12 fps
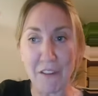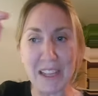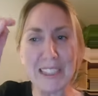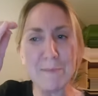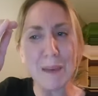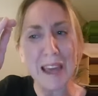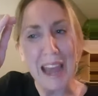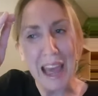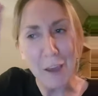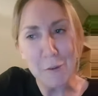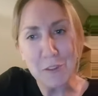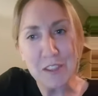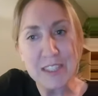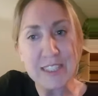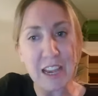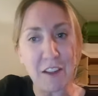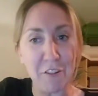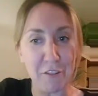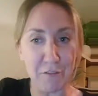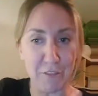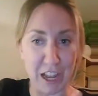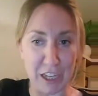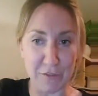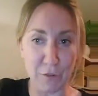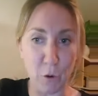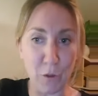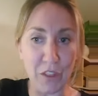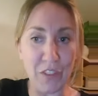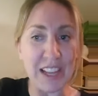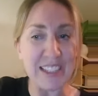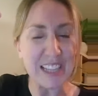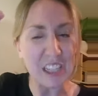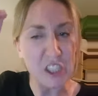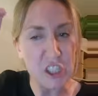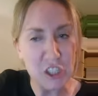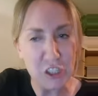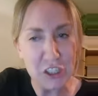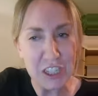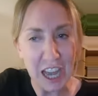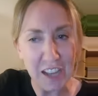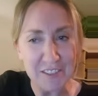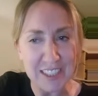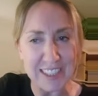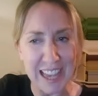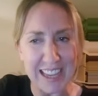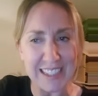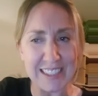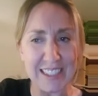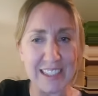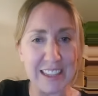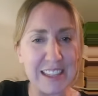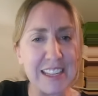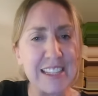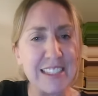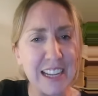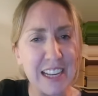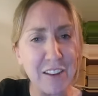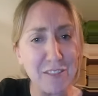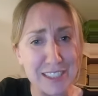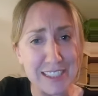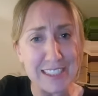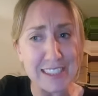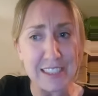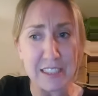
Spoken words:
I spat out the severed flesh for all the things I should have said and the things I never did.